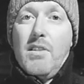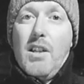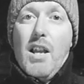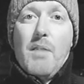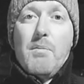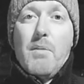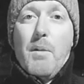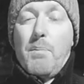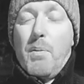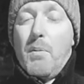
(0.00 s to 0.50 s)

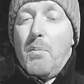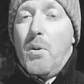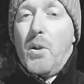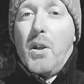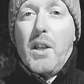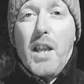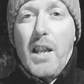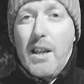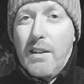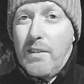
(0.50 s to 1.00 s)
I'm not
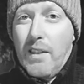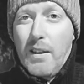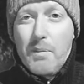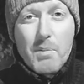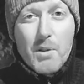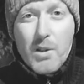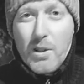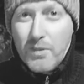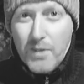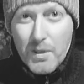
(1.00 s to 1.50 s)
promoting anything
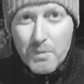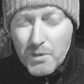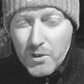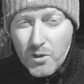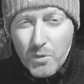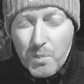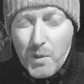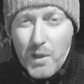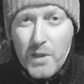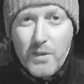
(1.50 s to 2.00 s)
because I'm
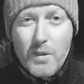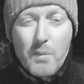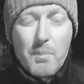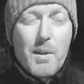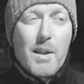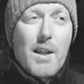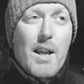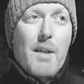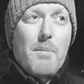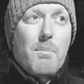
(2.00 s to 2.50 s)
not sponsored
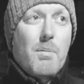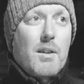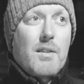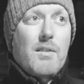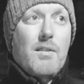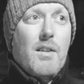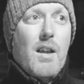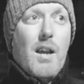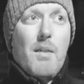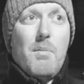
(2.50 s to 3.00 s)
by that,
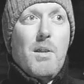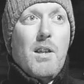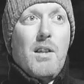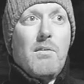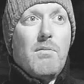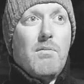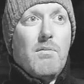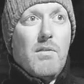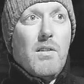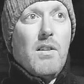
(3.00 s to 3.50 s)
but I mean,